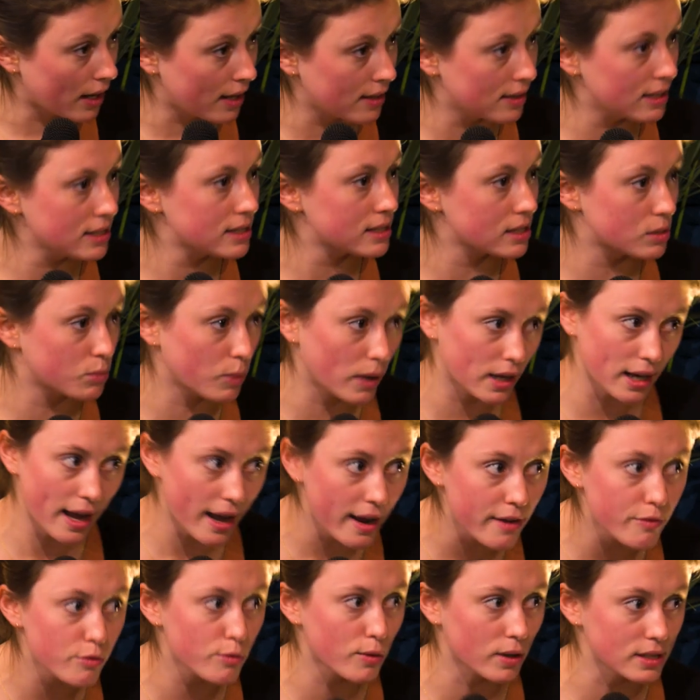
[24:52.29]
And this is what
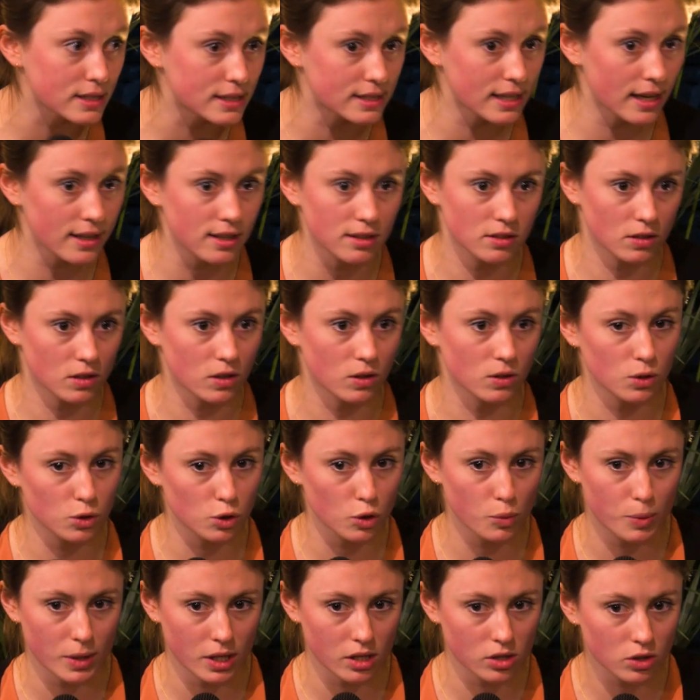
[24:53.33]
everyone said. You know, the
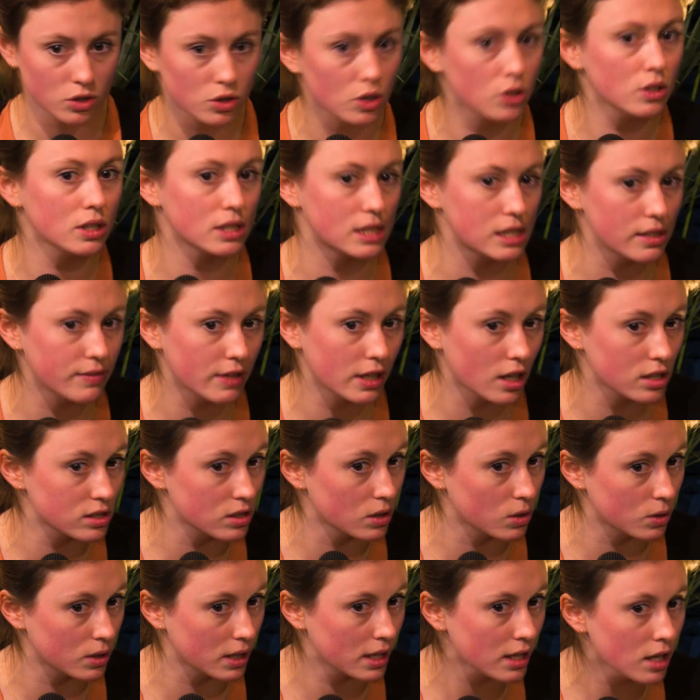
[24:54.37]
European Union is leaving us
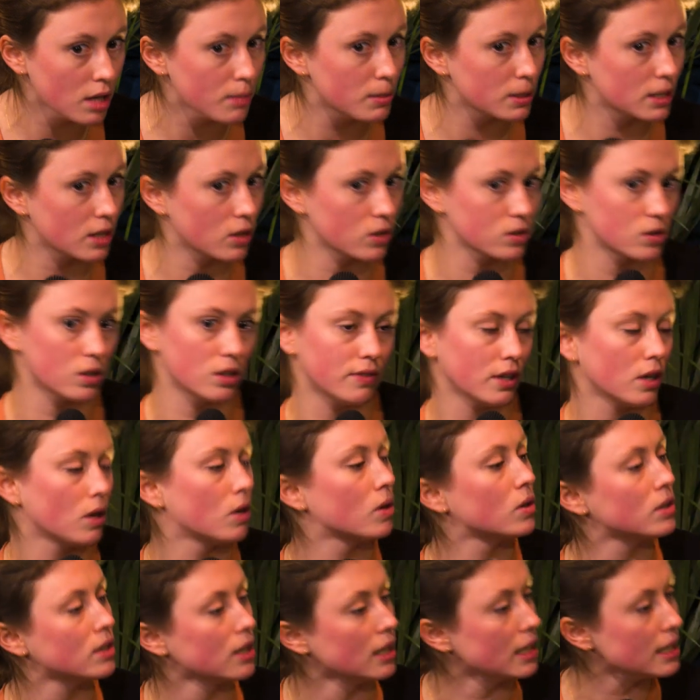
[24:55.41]
alone here, but they're also leaving
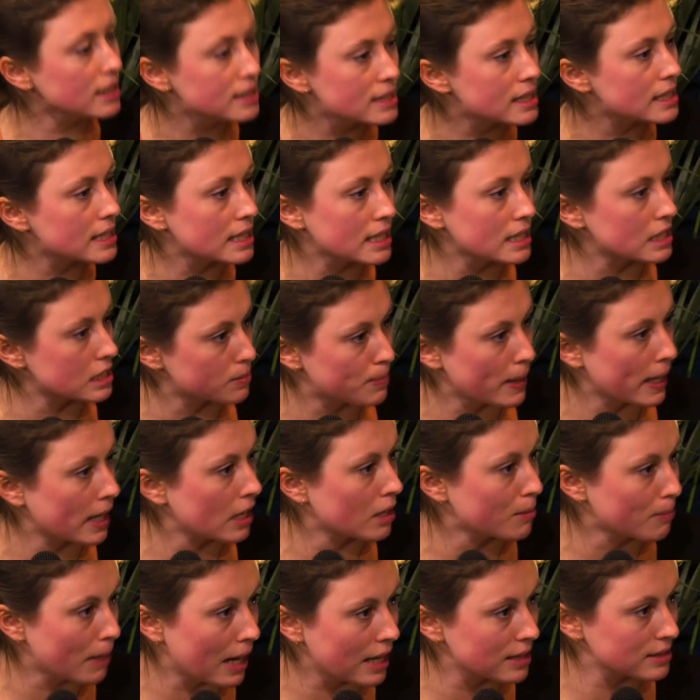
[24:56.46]
alone Italy,
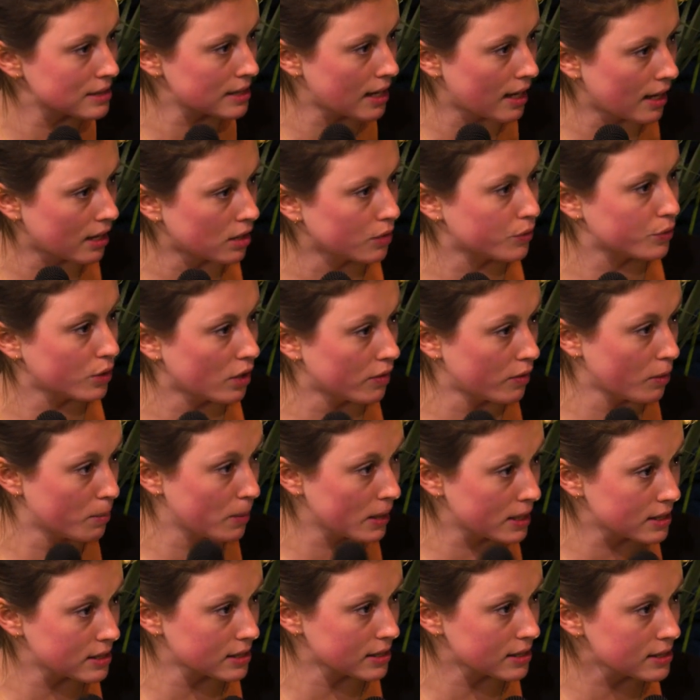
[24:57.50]
Spain, Malta, and a few other
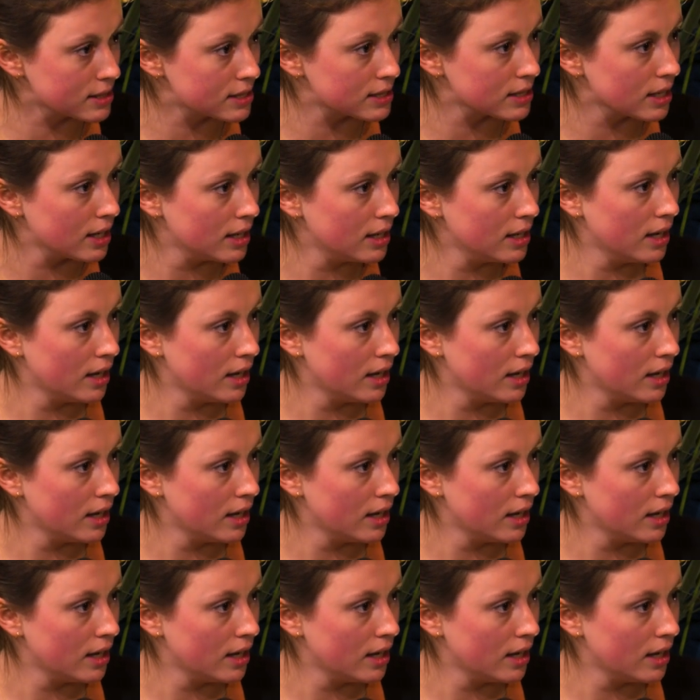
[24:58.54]
places.